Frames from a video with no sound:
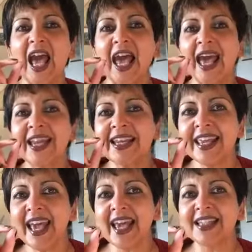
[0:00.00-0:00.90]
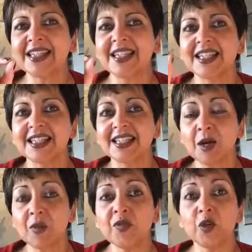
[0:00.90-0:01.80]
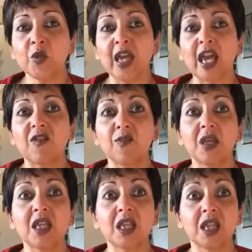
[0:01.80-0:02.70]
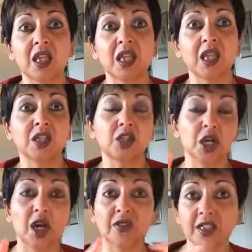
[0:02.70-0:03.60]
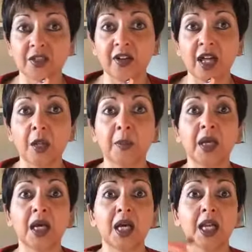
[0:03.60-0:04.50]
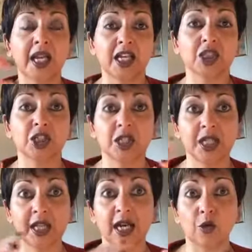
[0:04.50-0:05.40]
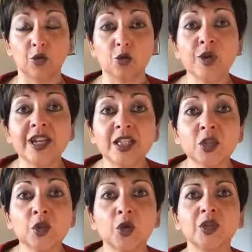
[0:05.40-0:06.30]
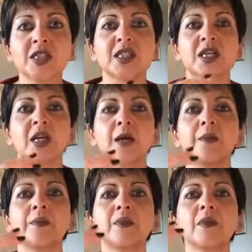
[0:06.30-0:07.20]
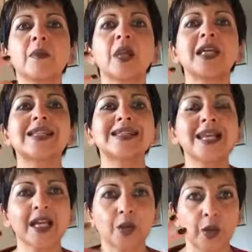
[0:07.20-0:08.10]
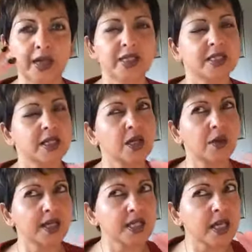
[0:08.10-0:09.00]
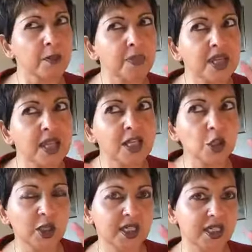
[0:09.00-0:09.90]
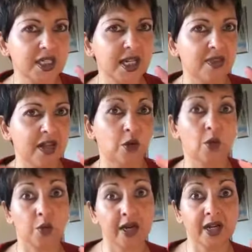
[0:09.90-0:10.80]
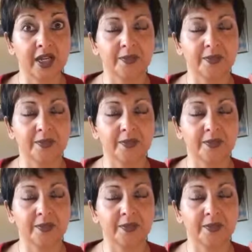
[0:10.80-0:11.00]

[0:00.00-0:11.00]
And yet, some of you gave me the Java developer, national account resourcer, tech writer. Tech writer, I begin to understand that already.